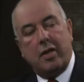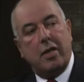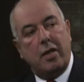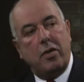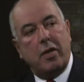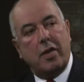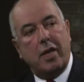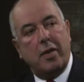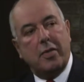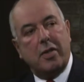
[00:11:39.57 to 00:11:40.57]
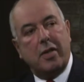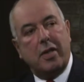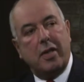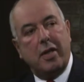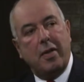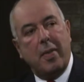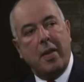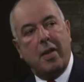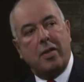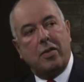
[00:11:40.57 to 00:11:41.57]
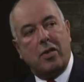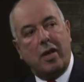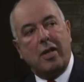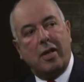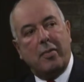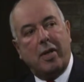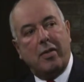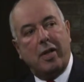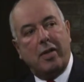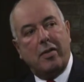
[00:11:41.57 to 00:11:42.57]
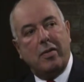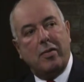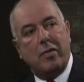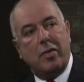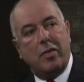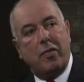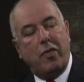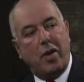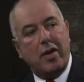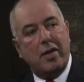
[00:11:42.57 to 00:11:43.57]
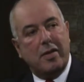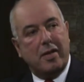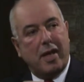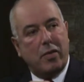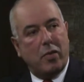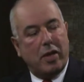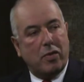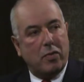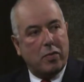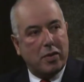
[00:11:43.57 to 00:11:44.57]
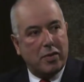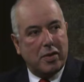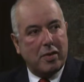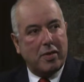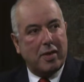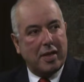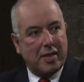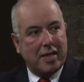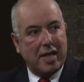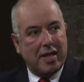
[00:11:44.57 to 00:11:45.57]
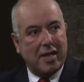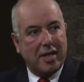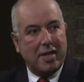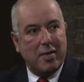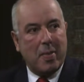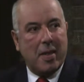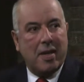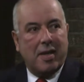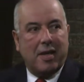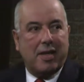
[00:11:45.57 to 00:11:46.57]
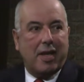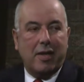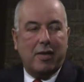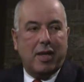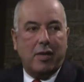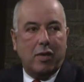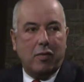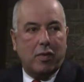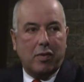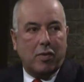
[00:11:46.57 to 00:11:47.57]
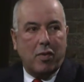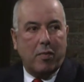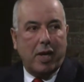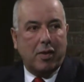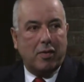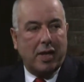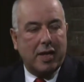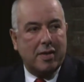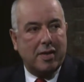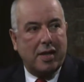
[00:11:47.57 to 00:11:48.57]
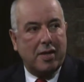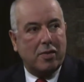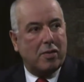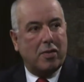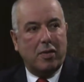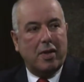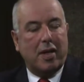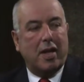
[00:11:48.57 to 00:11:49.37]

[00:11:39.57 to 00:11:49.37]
at the New York Times another mm -hmm. day, talking about that the foreigners that went to Brazil and they stayed there they, they don't want to come back to United States or other